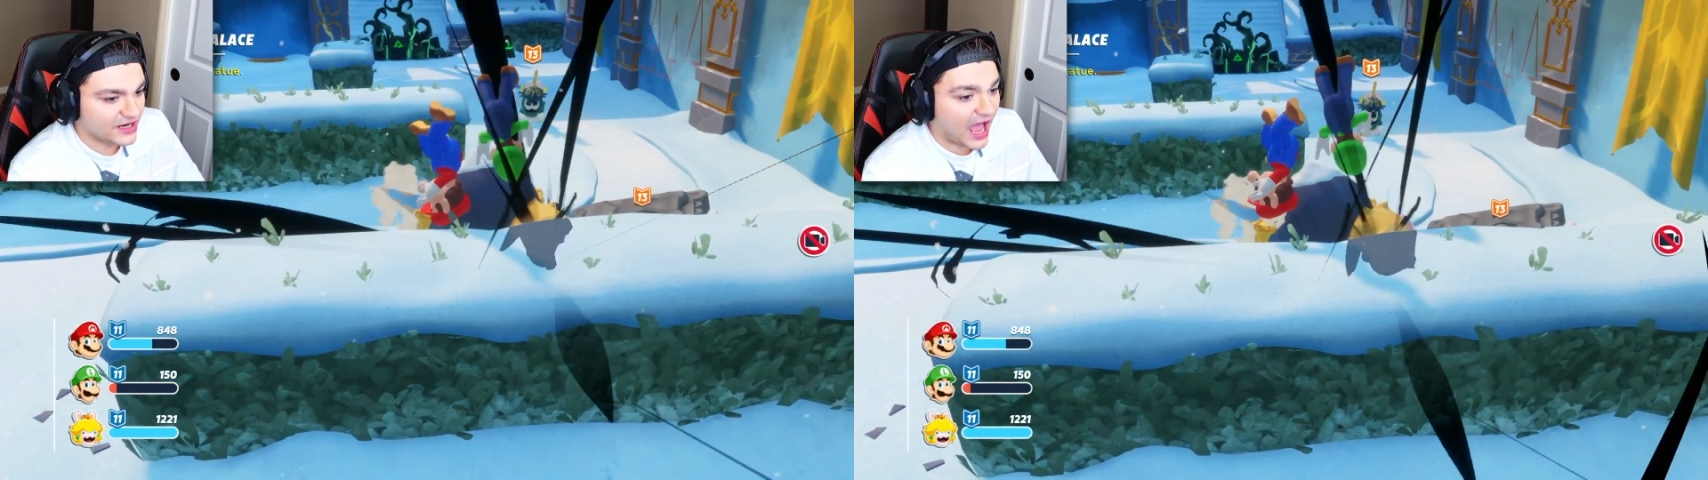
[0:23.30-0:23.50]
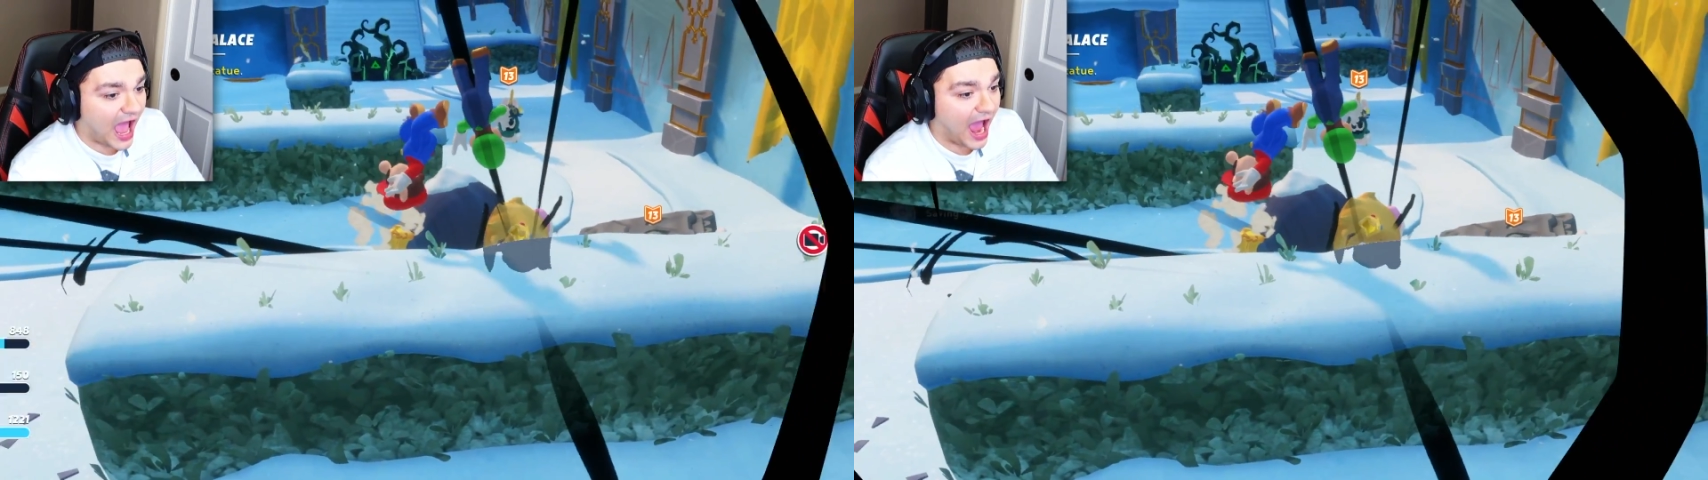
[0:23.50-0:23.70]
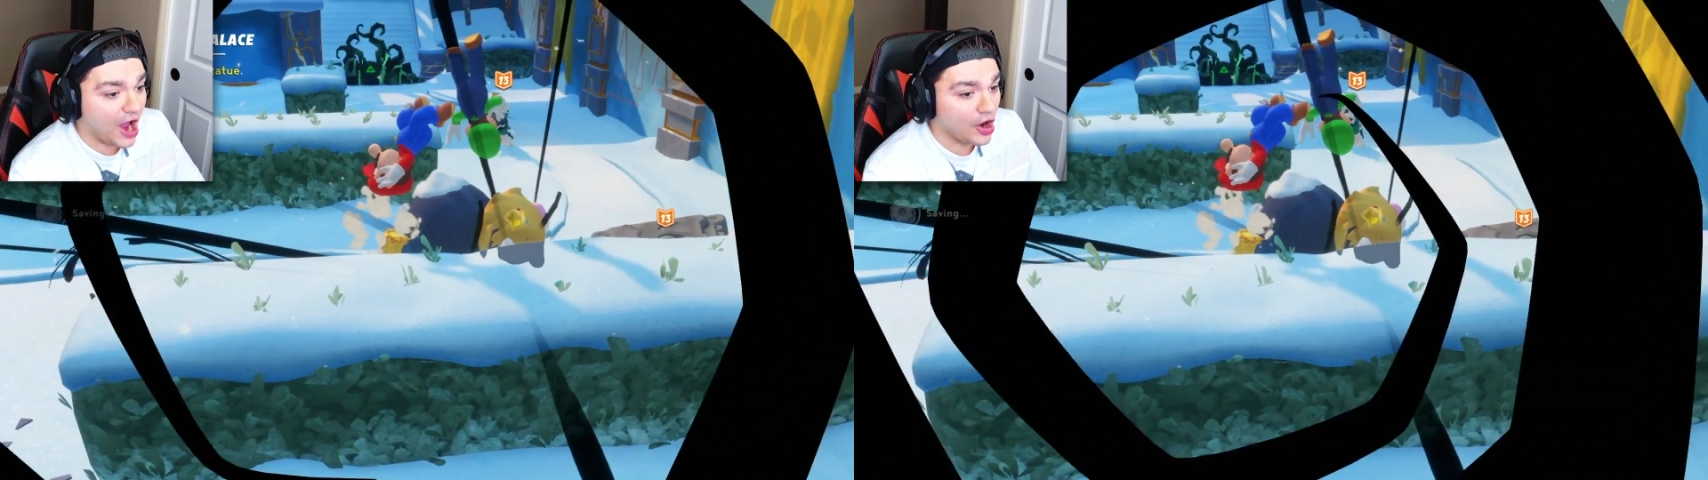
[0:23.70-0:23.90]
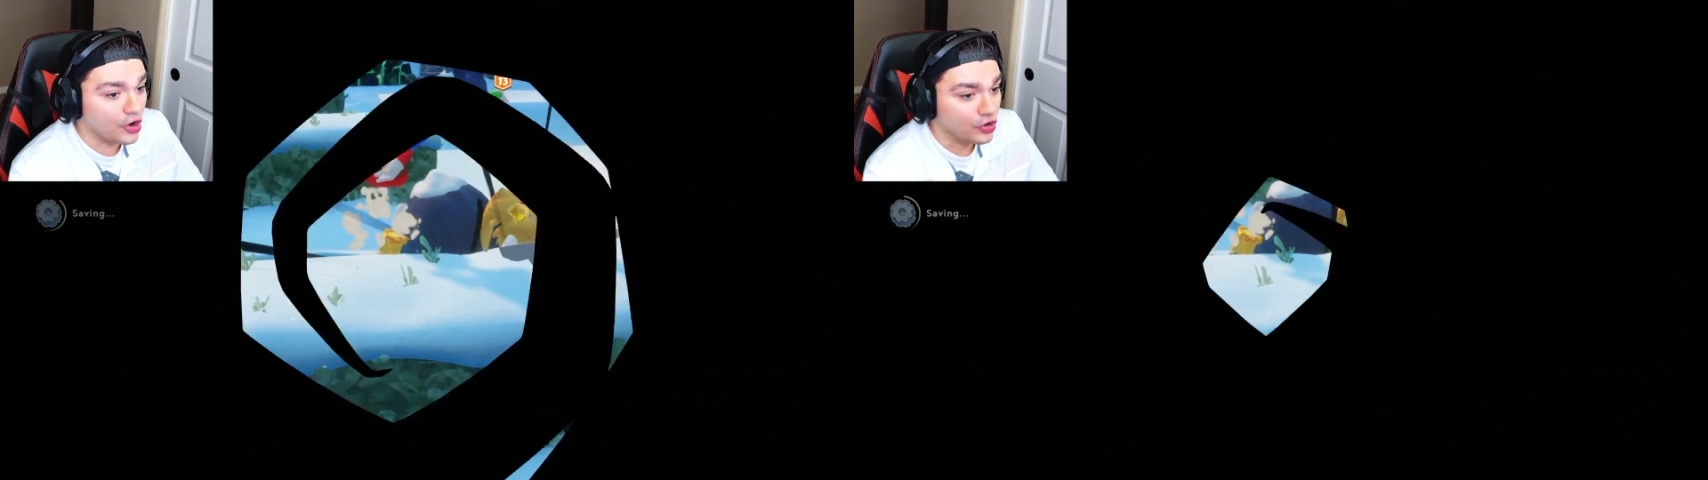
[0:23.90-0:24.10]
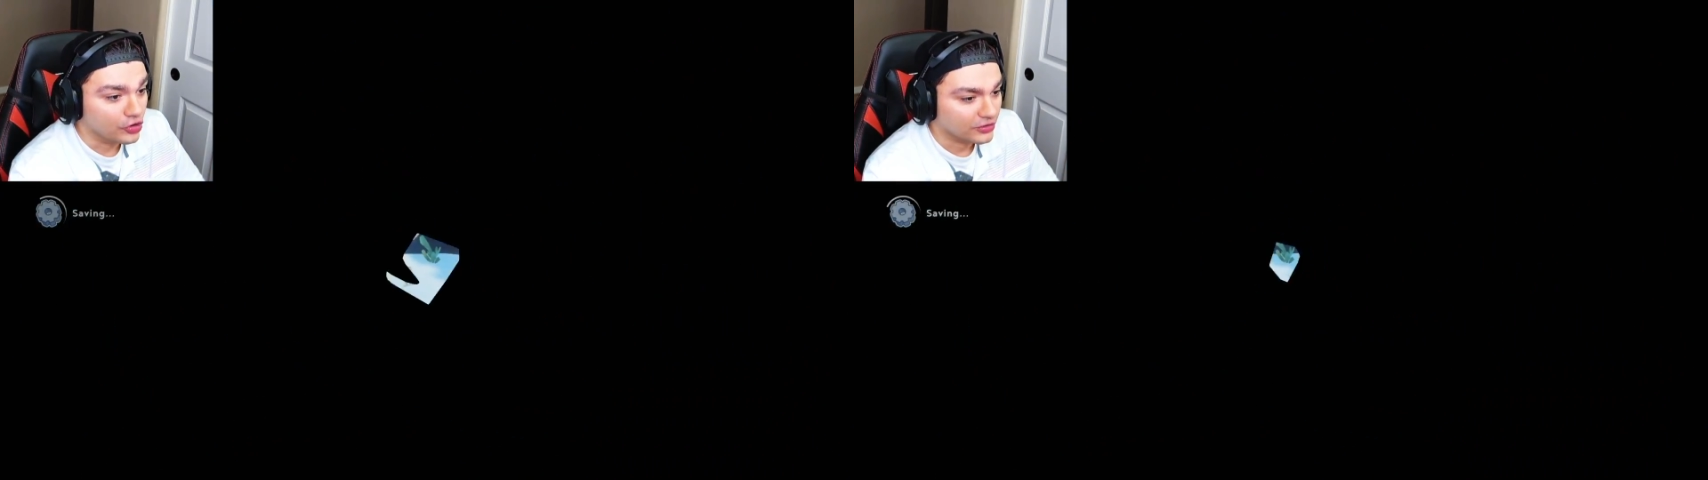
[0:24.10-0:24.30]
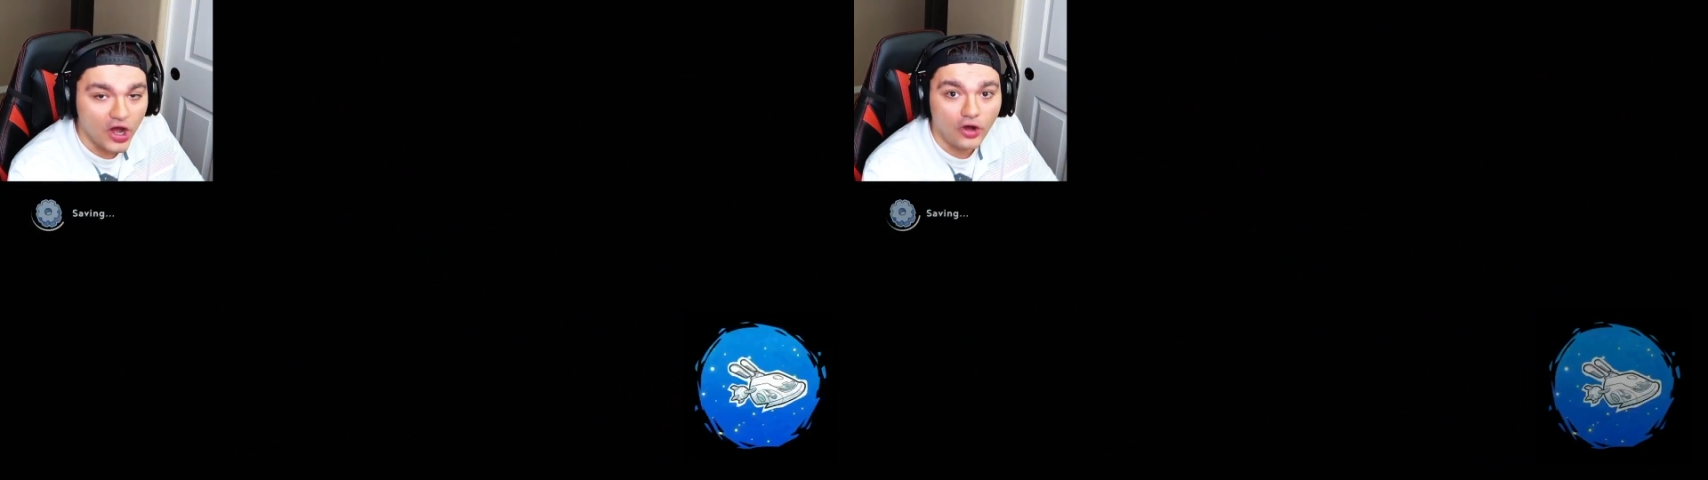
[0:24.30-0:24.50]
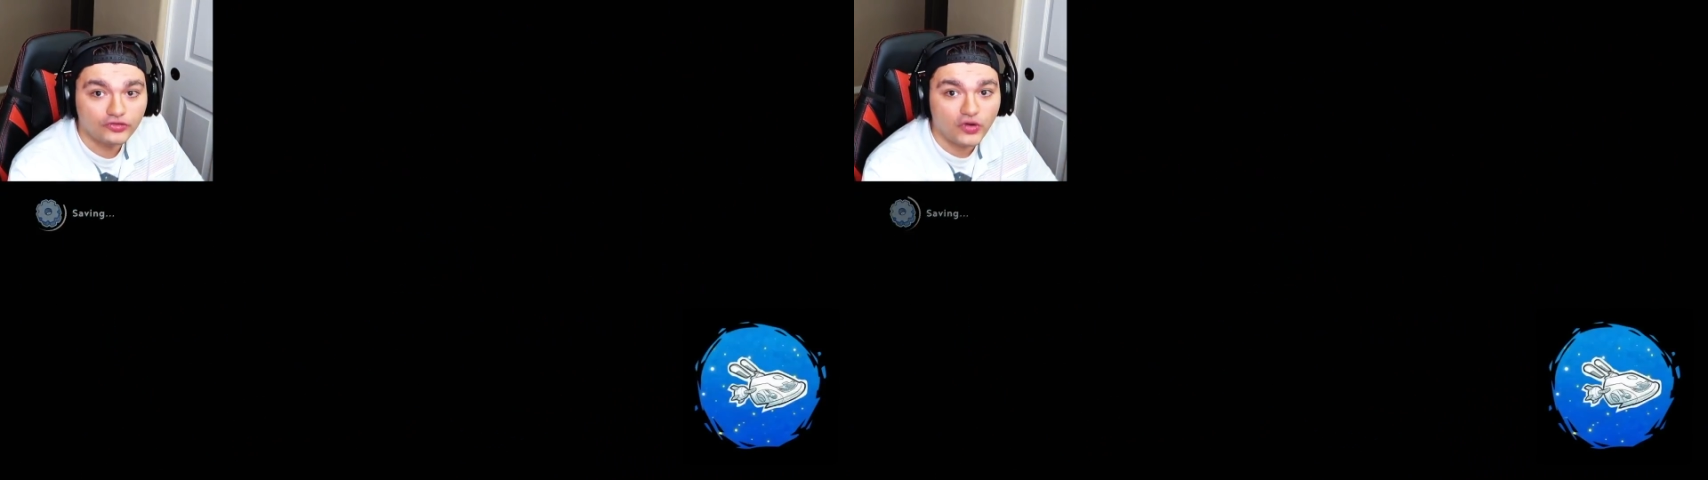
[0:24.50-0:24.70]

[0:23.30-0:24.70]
No! No,